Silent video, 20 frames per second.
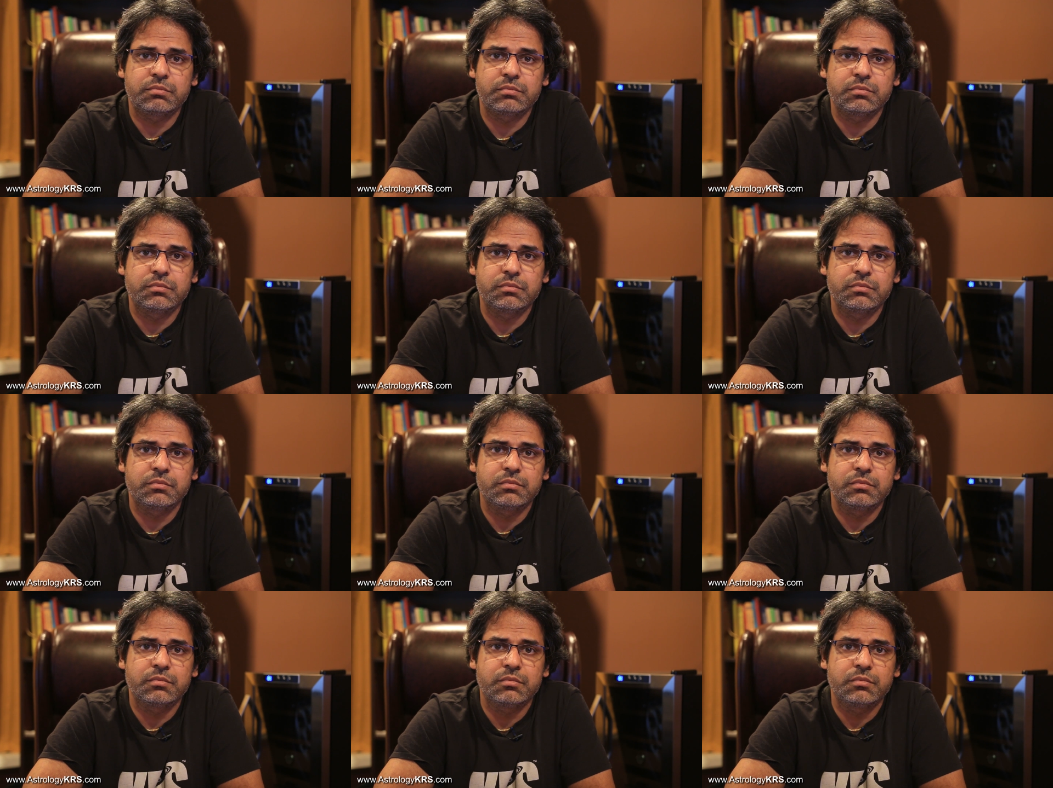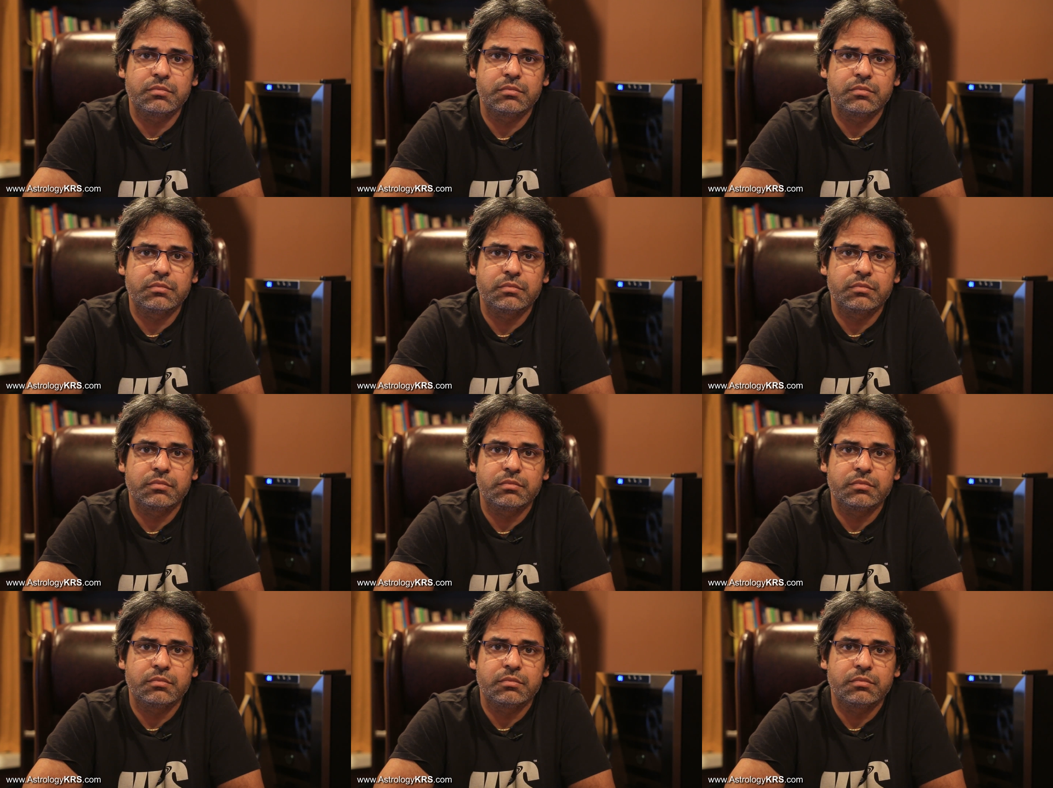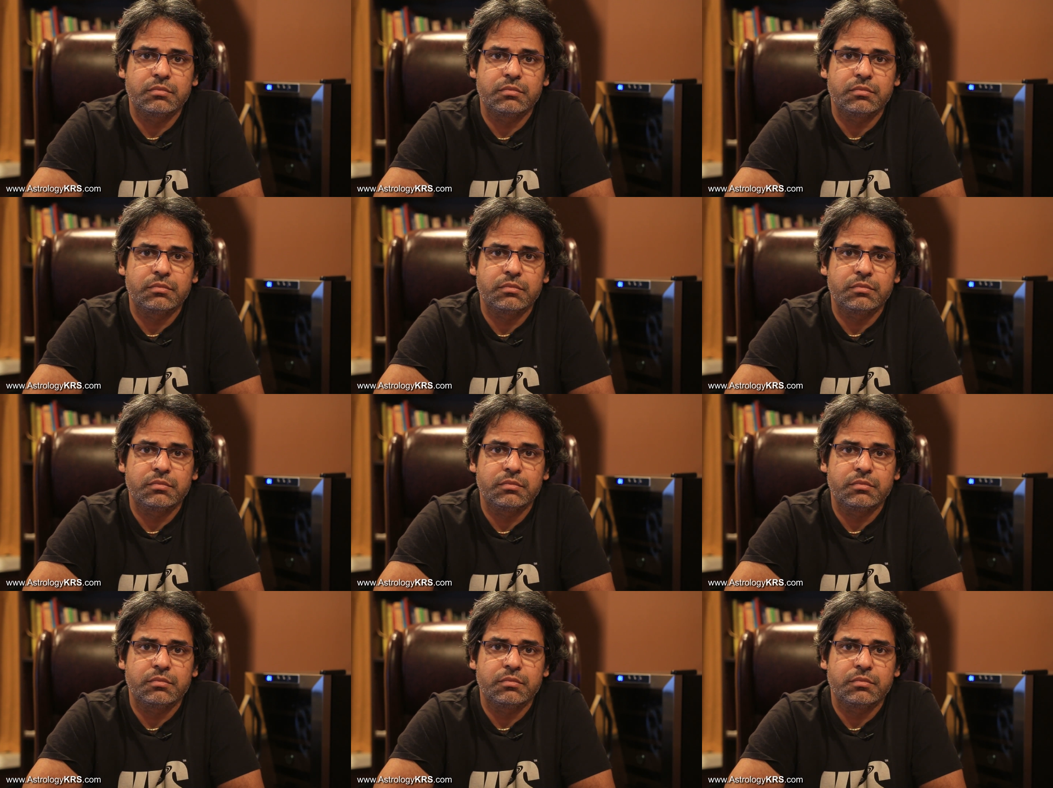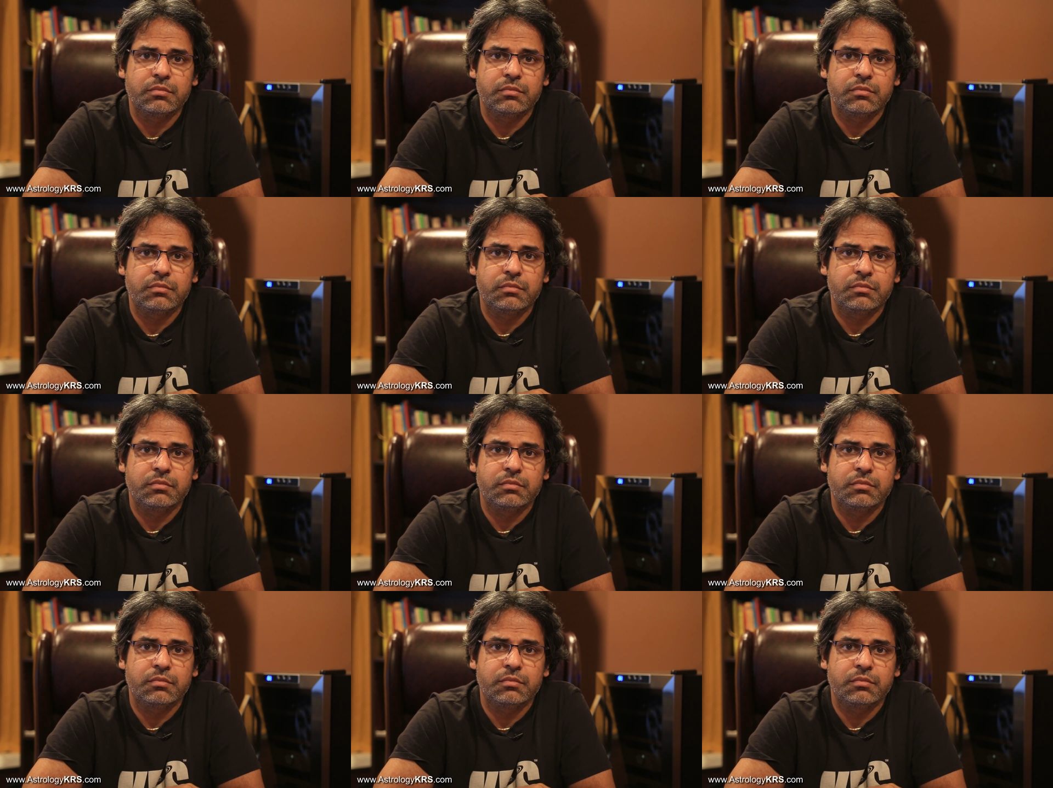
No one is speaking in this clip.